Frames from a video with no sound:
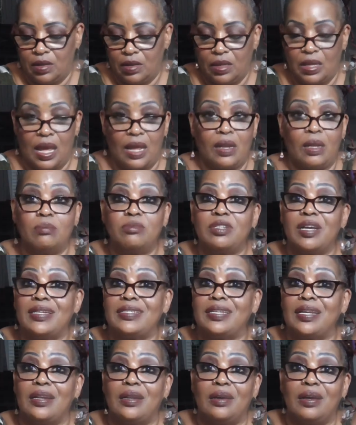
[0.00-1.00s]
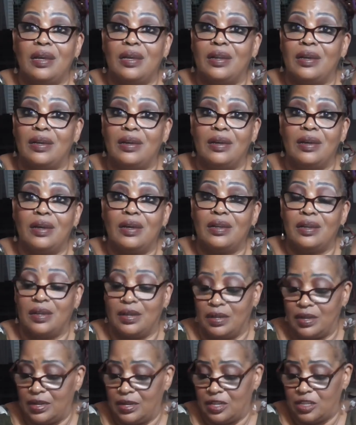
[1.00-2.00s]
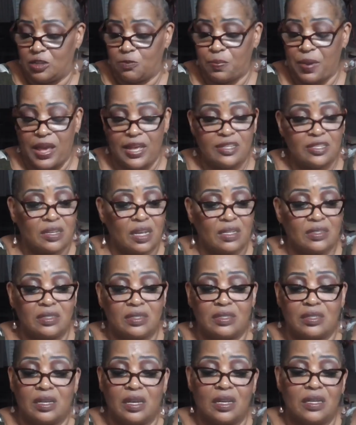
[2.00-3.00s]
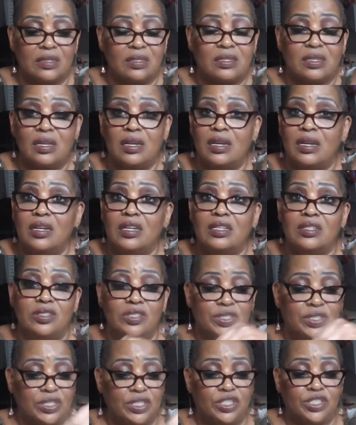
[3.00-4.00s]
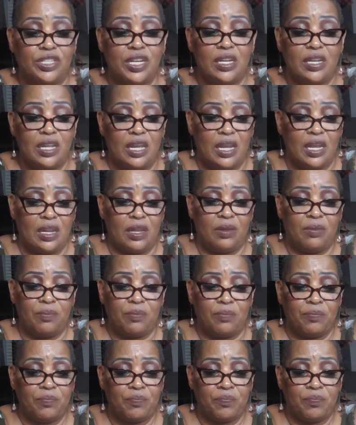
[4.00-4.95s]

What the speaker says: Y'all, I'm just in a space because she did it.